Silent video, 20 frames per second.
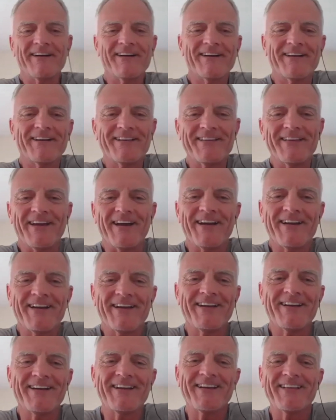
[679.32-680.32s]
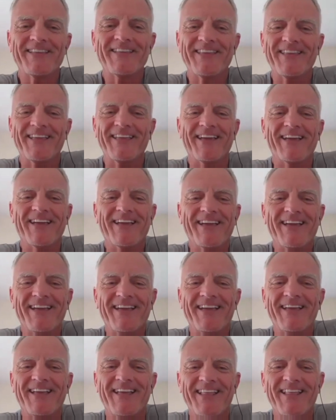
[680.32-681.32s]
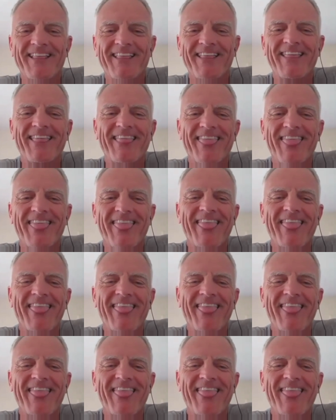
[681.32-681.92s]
they were killed in the up and down or